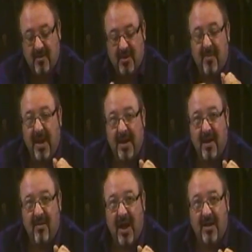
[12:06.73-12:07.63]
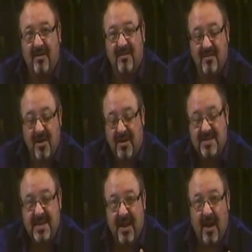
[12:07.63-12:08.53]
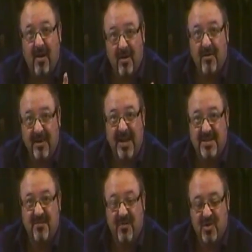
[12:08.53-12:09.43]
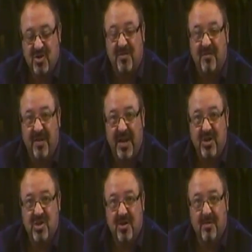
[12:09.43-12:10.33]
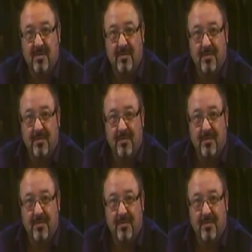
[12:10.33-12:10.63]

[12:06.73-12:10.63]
and I'm going to make that so you can see that next version finished.